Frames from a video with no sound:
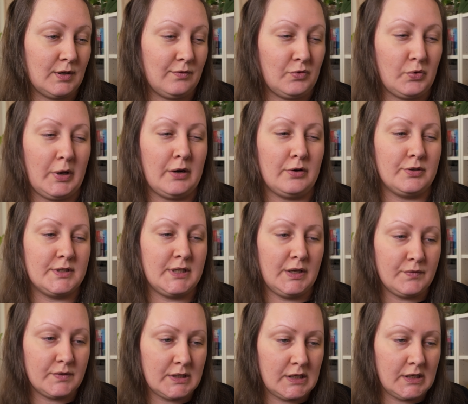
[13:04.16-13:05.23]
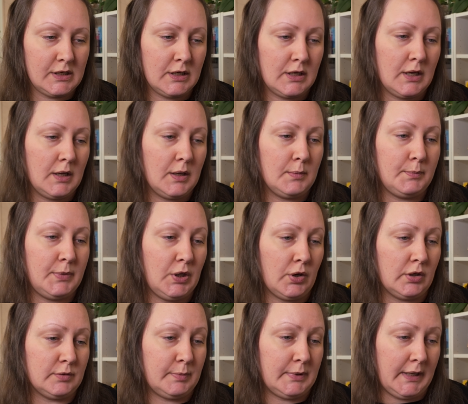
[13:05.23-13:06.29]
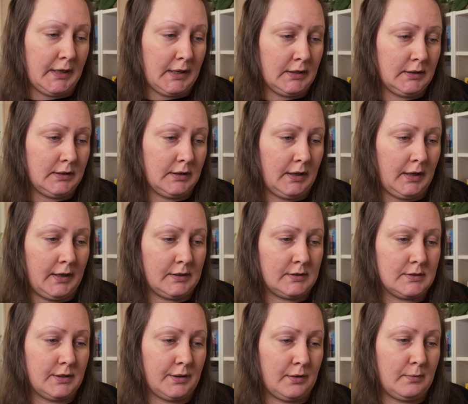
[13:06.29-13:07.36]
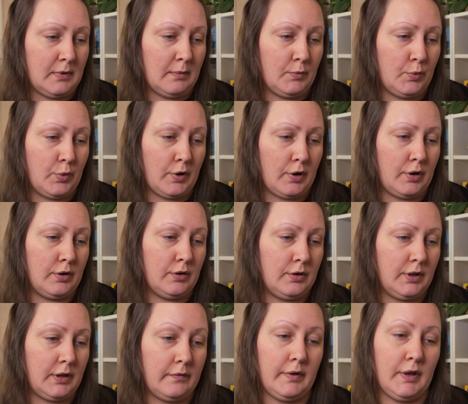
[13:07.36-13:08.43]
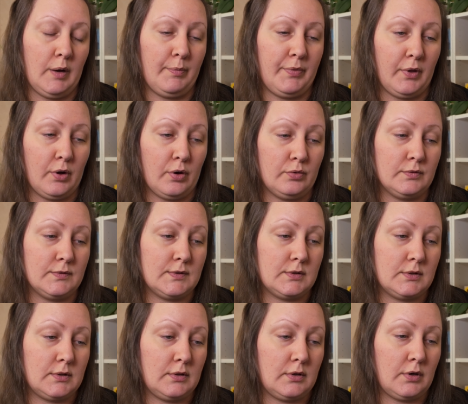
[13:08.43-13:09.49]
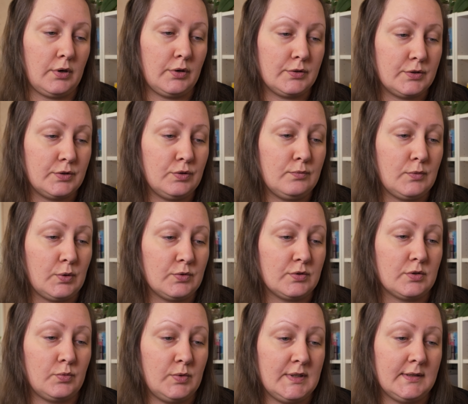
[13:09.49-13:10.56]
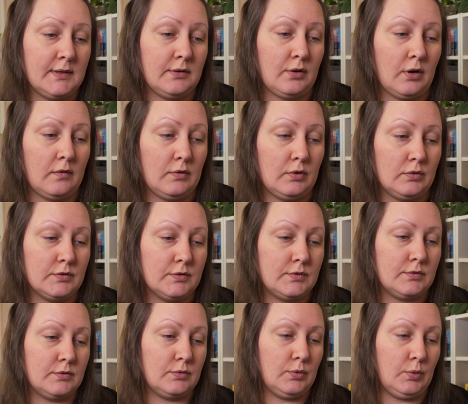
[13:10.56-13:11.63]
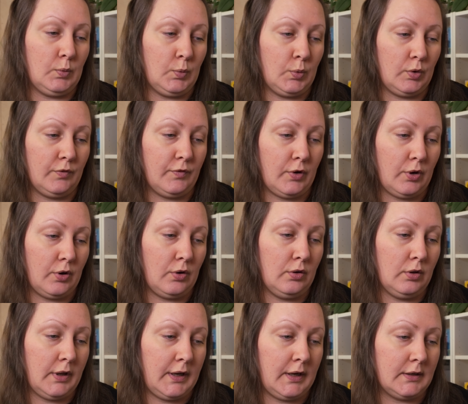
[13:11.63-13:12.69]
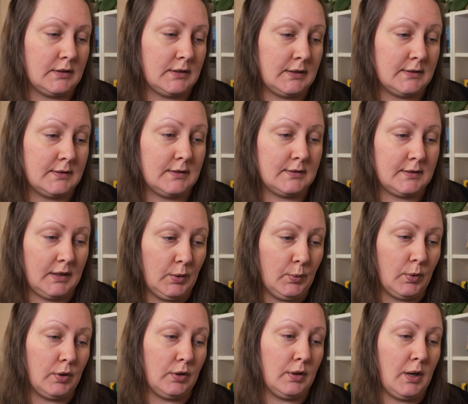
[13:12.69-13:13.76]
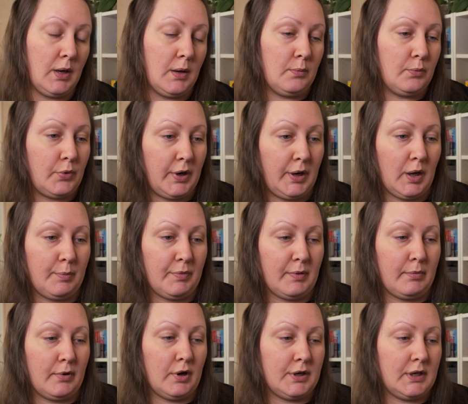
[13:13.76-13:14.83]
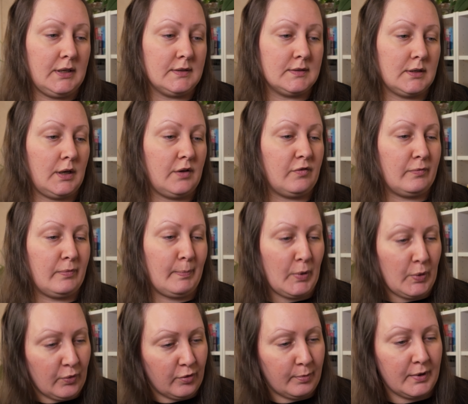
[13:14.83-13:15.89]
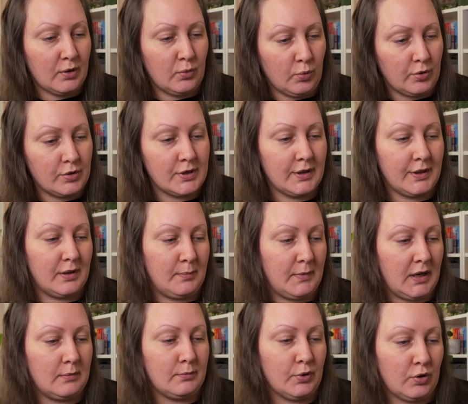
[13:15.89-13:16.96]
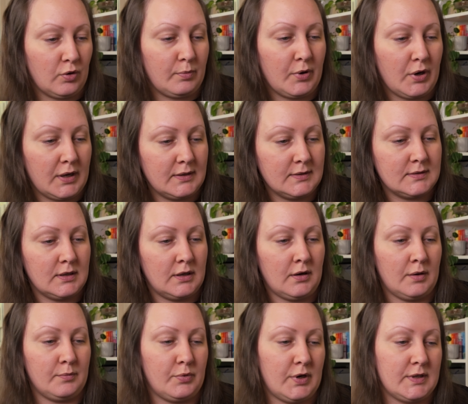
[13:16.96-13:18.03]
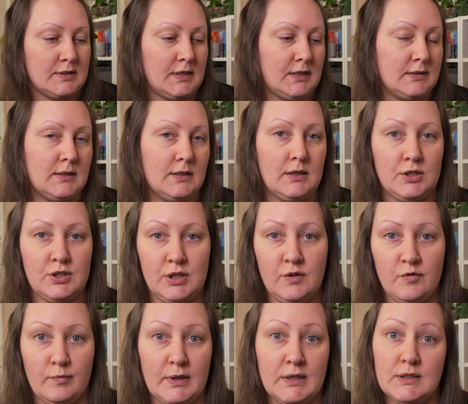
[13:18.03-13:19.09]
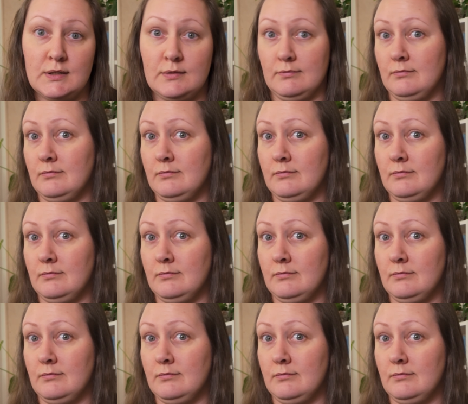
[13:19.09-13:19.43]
of Greater Safety, Beyond Black, and the memoir Giving Up the Ghost. Her two most recent novels, Wolf Hall and its sequel, Bring Up the Bodies, have both been awarded the Man Booker Prize, an unprecedented achievement.